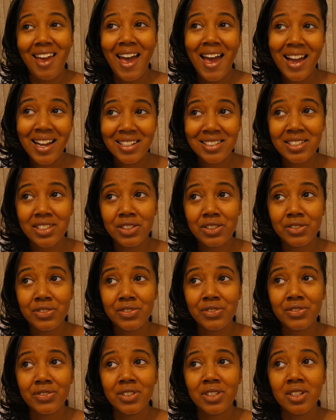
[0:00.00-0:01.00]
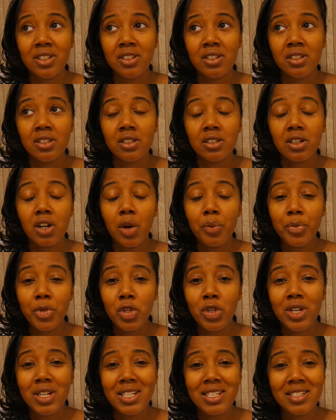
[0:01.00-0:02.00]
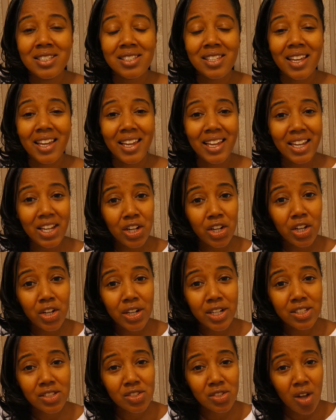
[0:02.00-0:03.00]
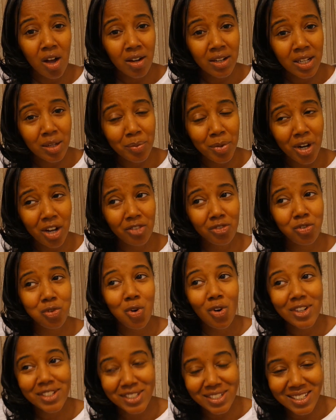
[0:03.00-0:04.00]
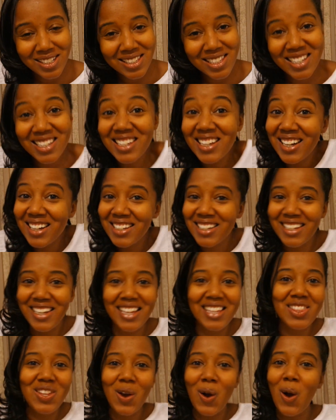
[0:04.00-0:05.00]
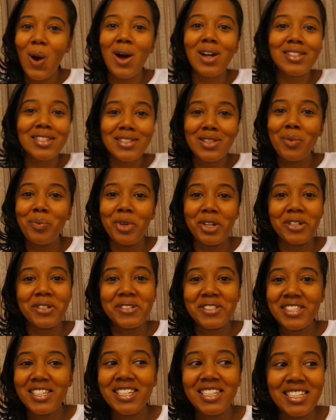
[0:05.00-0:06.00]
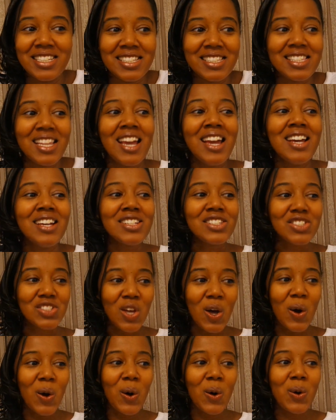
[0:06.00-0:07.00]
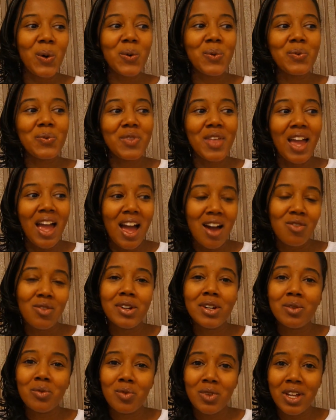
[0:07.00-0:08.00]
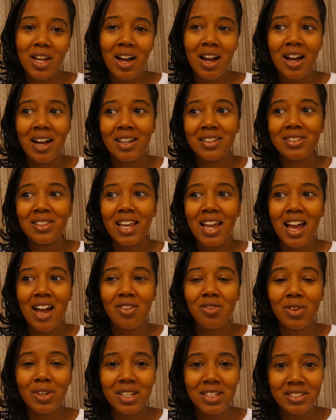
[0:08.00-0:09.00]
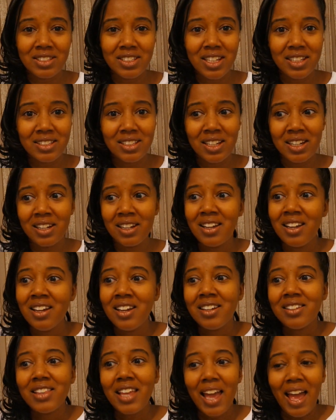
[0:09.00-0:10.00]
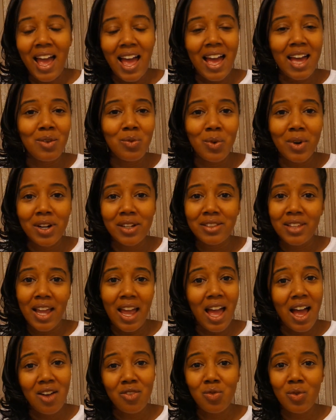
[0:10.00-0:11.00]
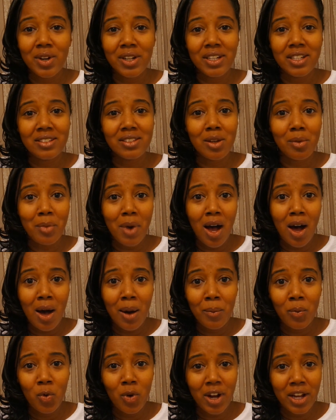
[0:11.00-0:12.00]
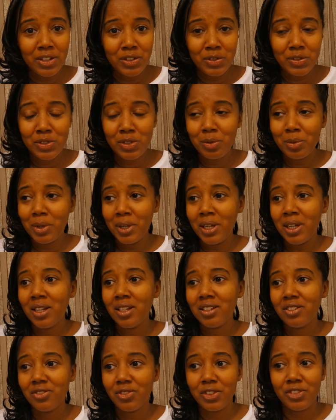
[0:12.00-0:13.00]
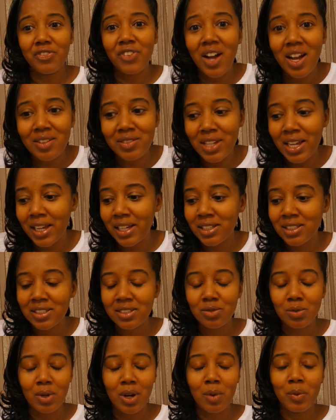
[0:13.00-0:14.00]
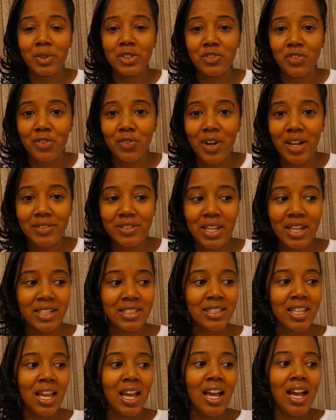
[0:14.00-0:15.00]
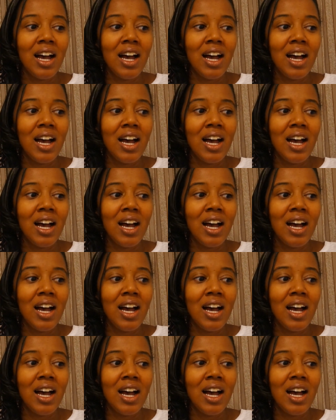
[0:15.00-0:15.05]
active communities here in Saudi, but unfortunately, again, they're all in the bigger cities. So they have one in Riyadh, they have one in Jeddah, they have one in Dammam, where I used to be for 5 days, where I was for 5 days.